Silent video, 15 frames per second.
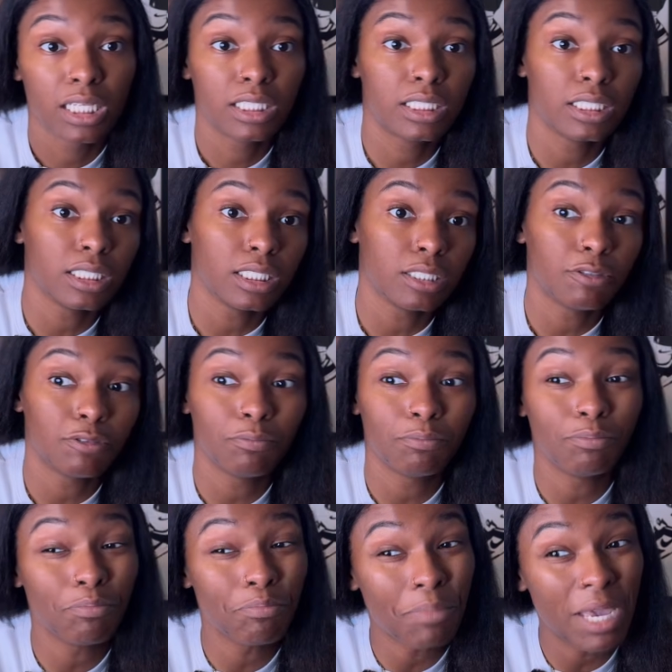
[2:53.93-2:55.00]
to
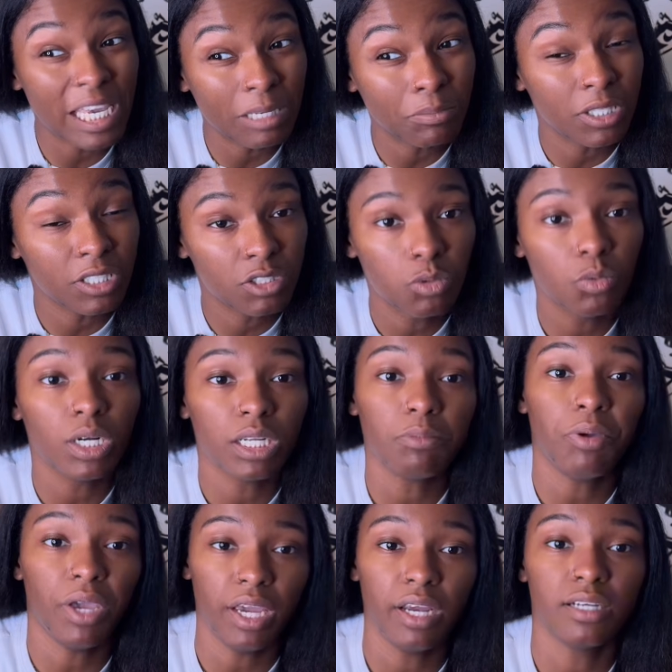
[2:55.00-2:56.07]
maybe 20
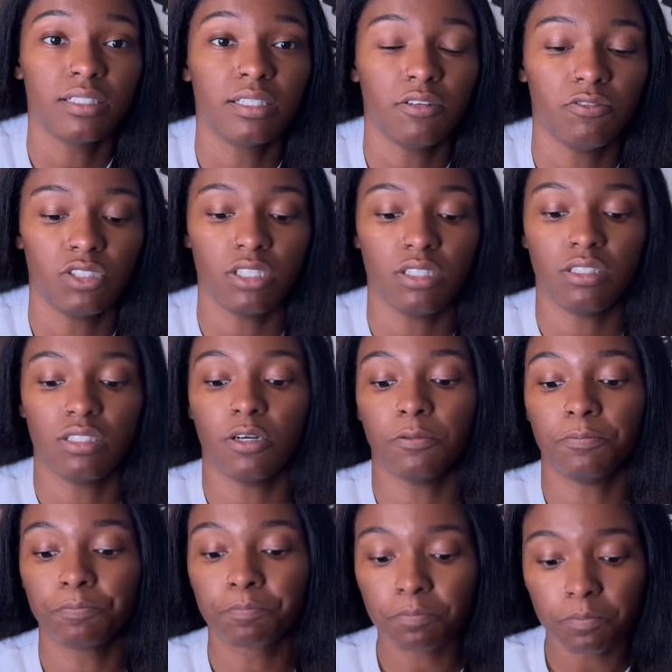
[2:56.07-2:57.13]
pairs of these. So
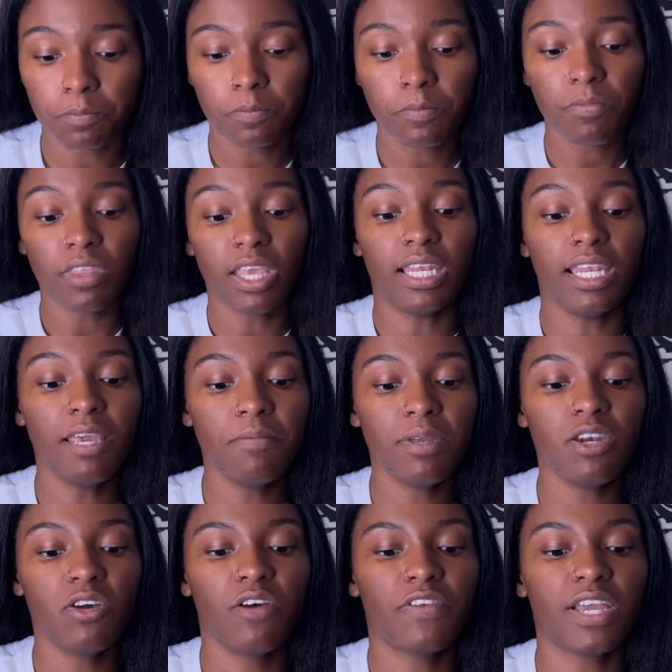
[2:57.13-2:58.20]
let me
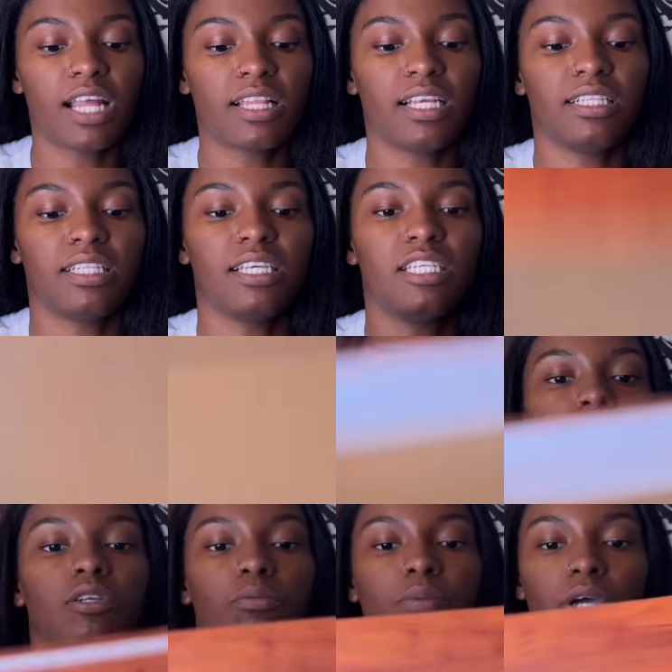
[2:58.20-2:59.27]
know if y'all think these was a
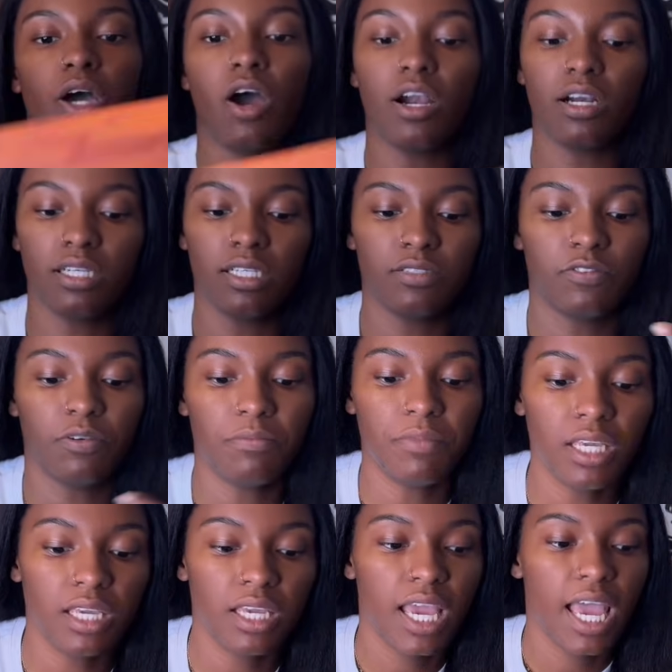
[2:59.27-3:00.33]
little bit harder, because for
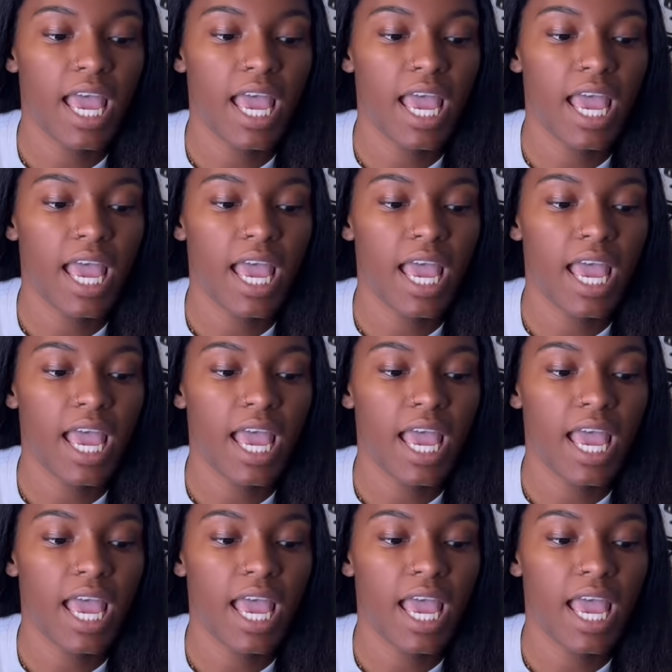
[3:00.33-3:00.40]
me,